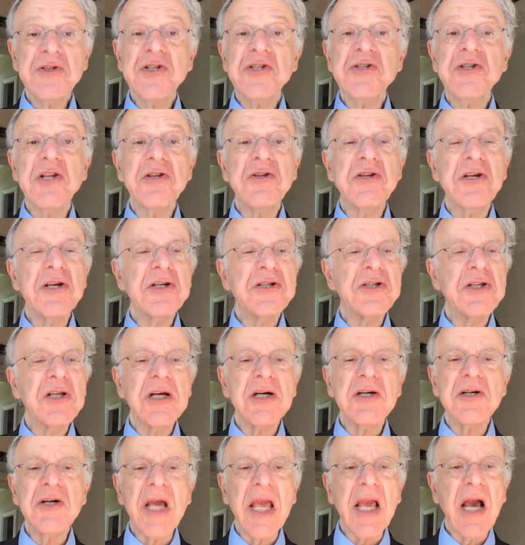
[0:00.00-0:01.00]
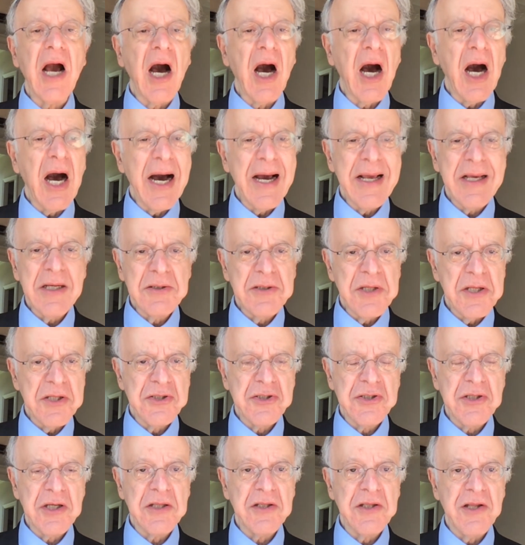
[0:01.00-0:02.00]
statistically highly
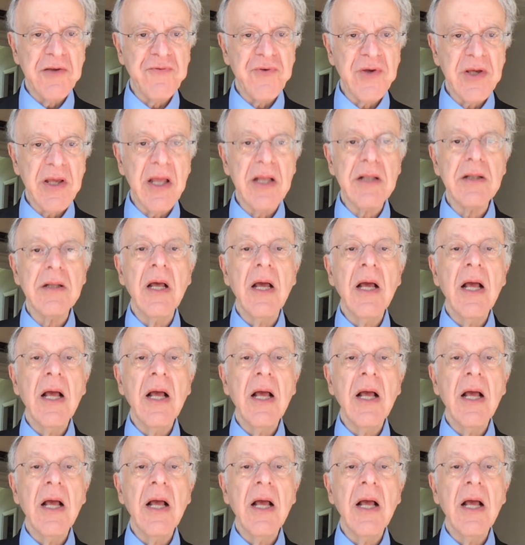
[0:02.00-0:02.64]
significant,